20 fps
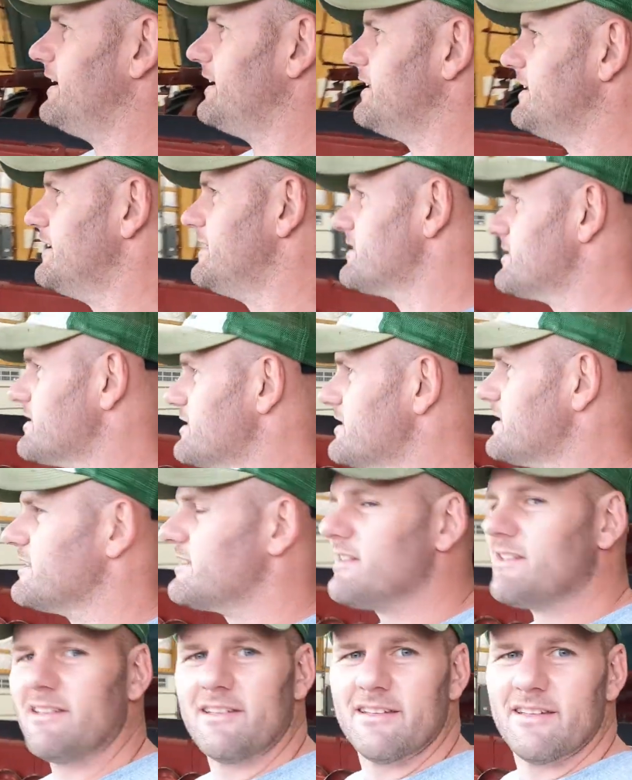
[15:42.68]
like this,
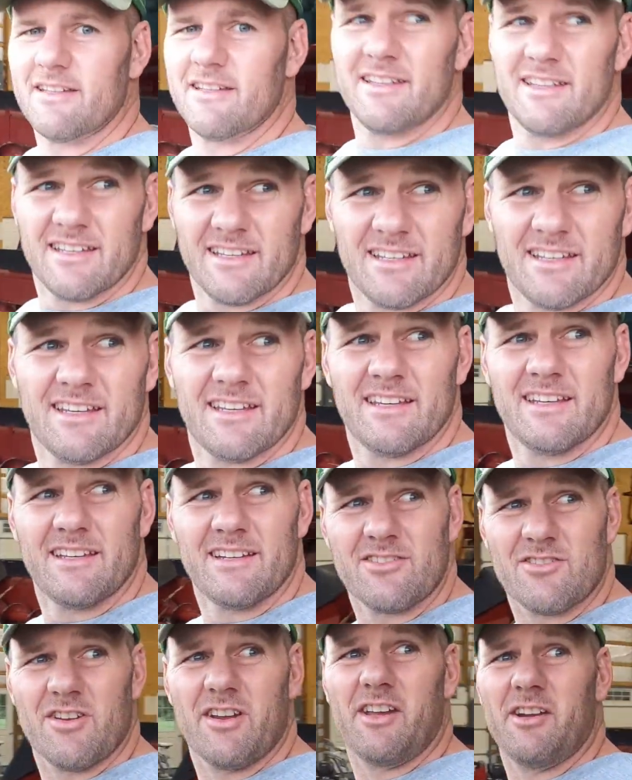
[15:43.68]

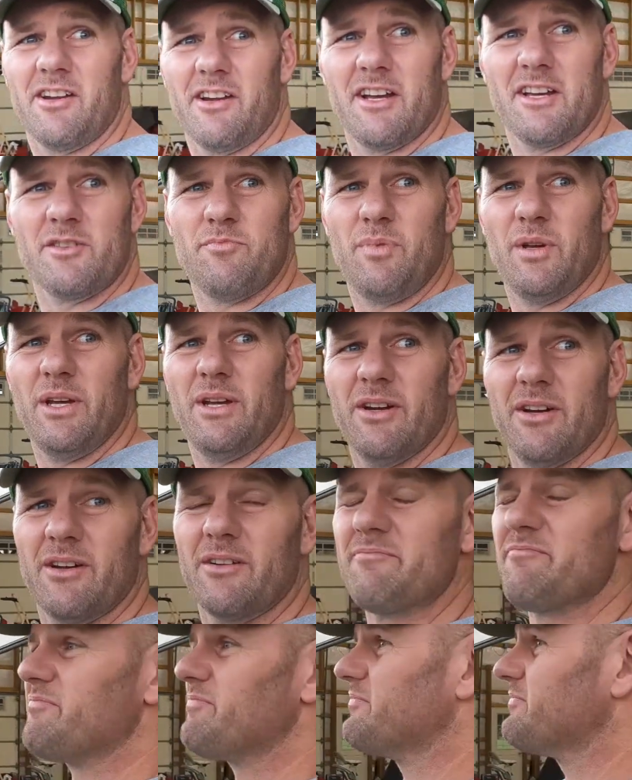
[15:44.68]
drinking a nice beer,